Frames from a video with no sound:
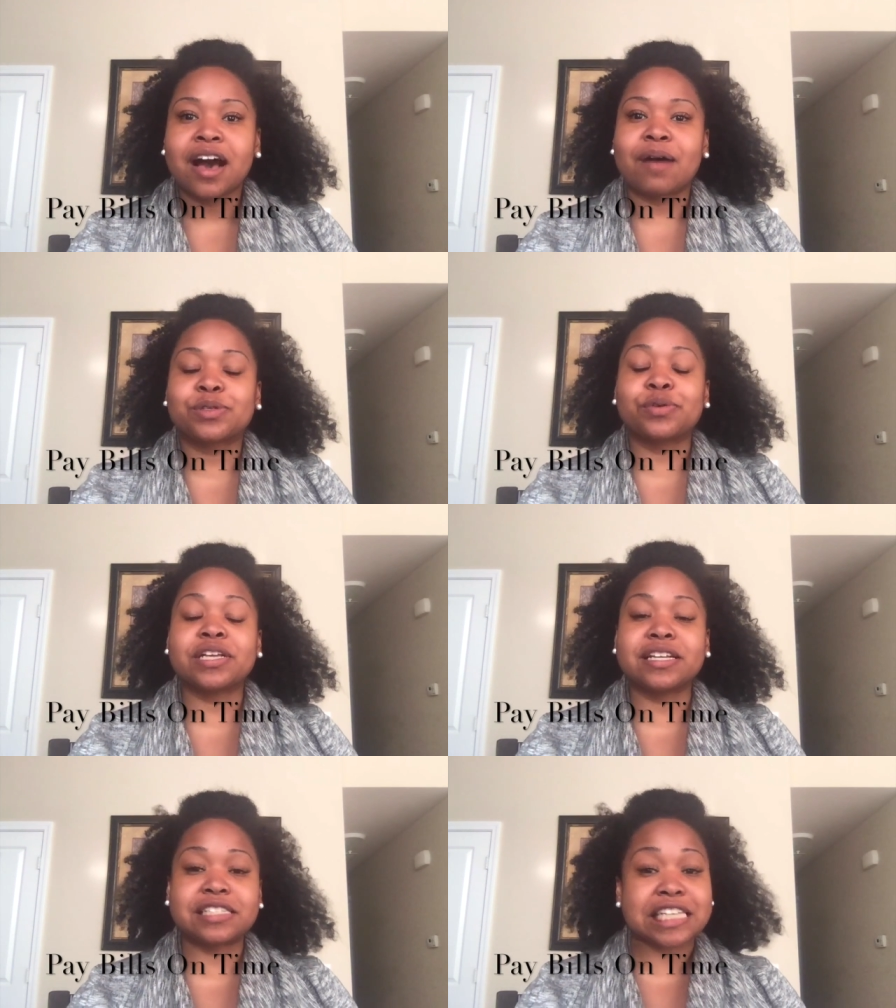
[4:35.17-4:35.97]
So
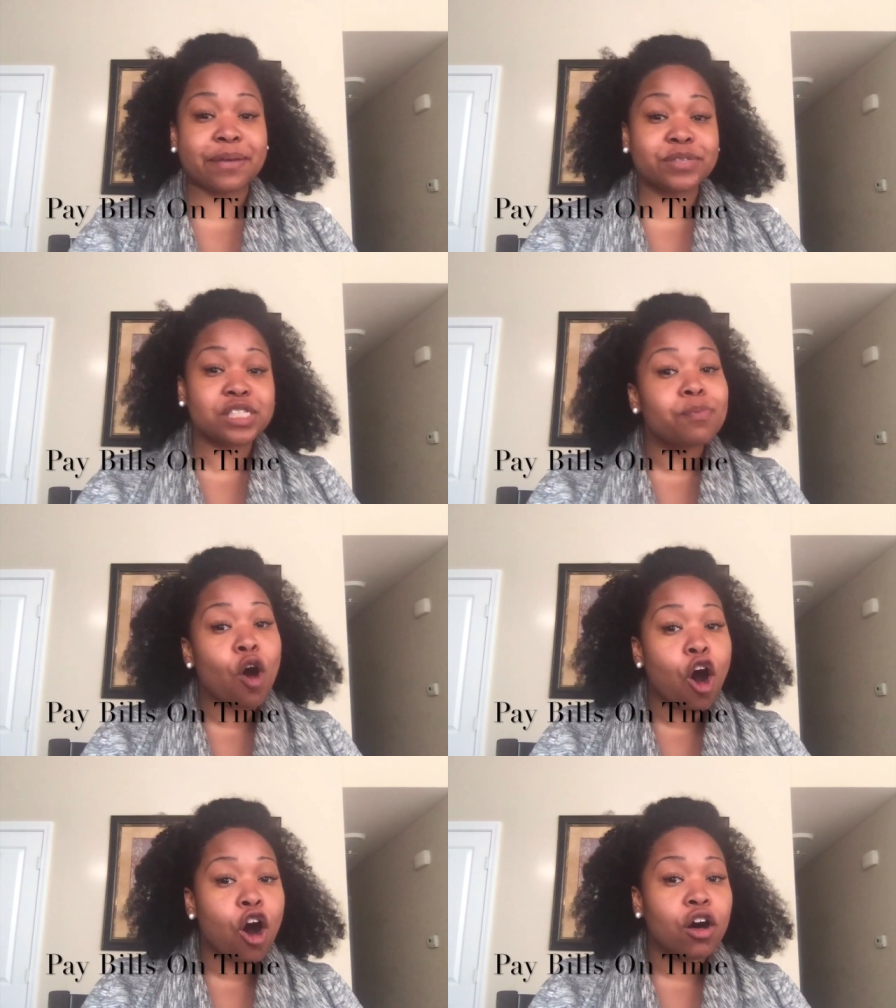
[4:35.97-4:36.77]
it seems
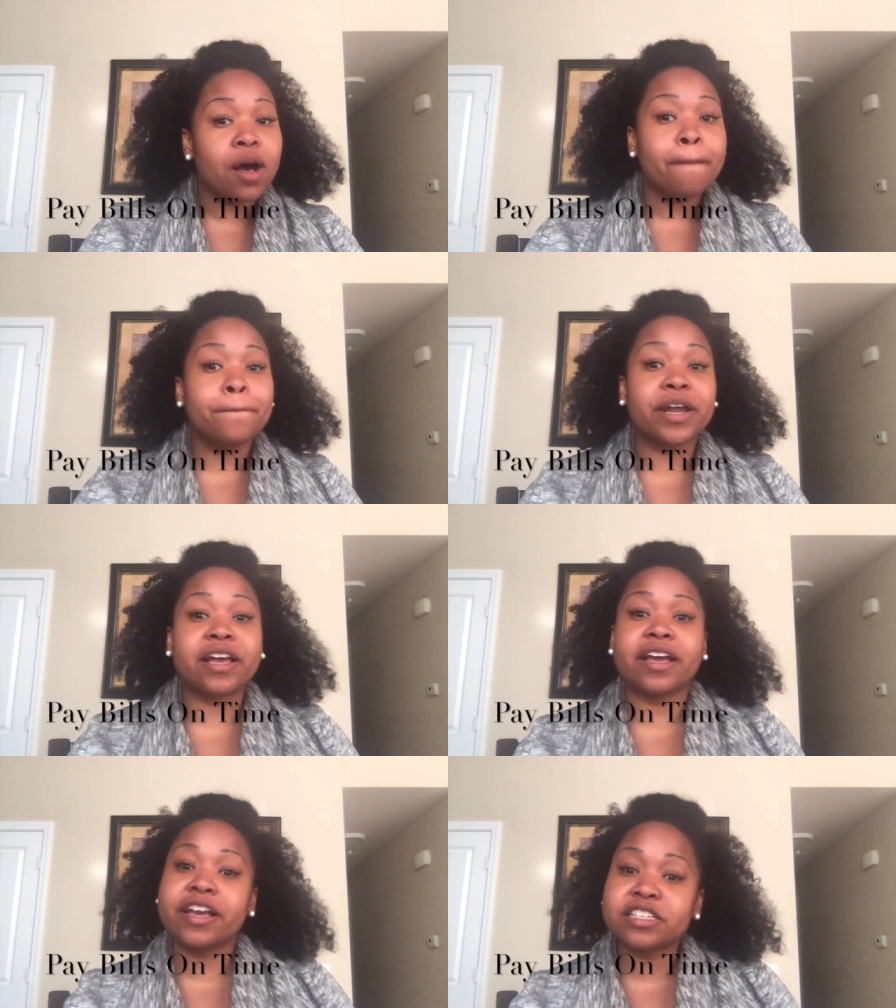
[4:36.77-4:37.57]
small, but
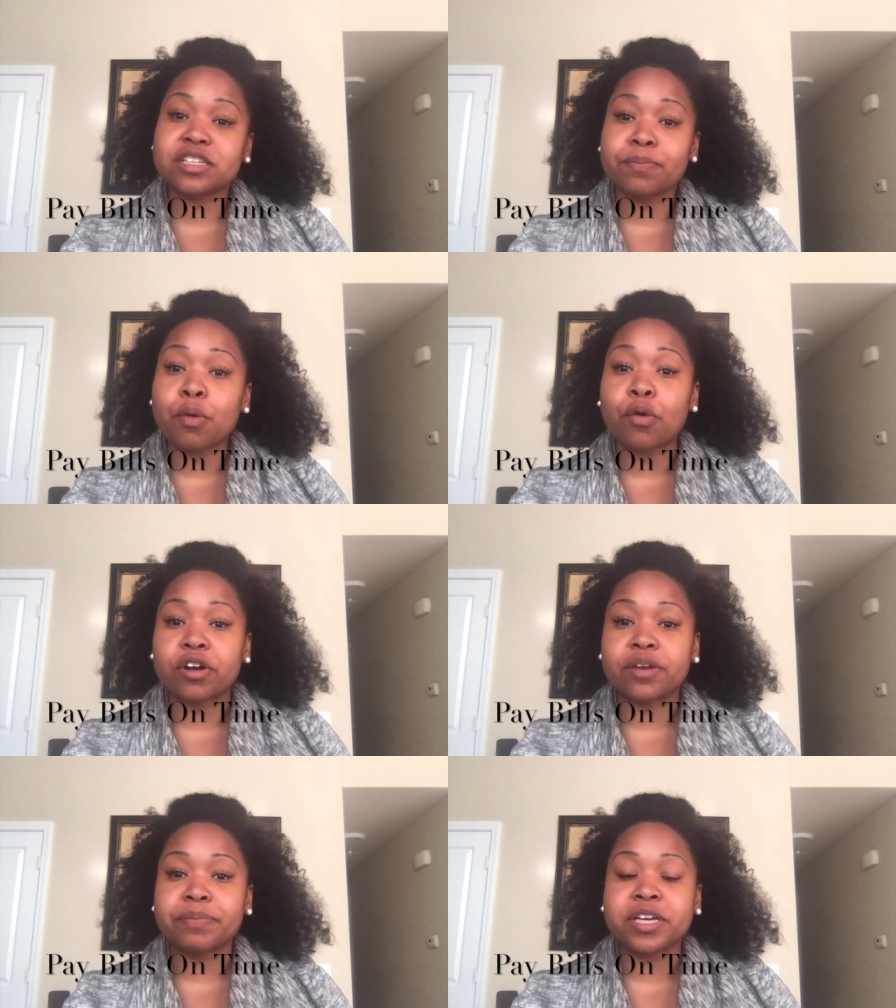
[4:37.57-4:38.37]
it is
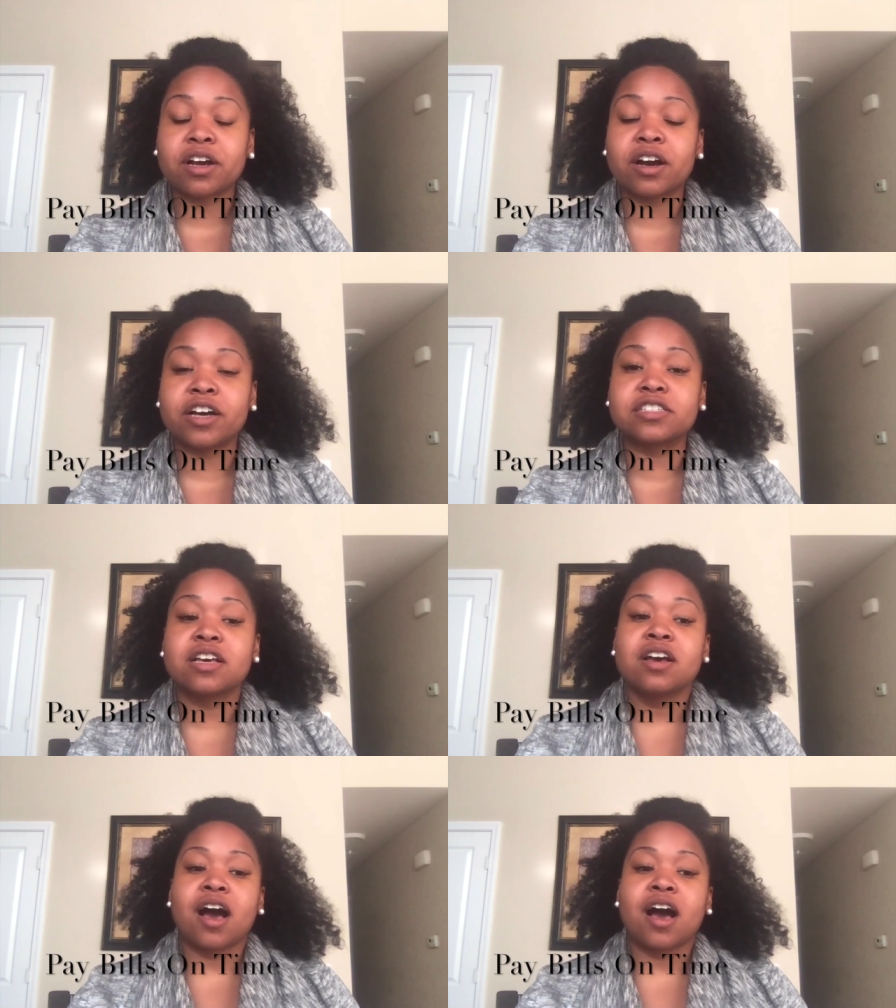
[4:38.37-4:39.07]
important because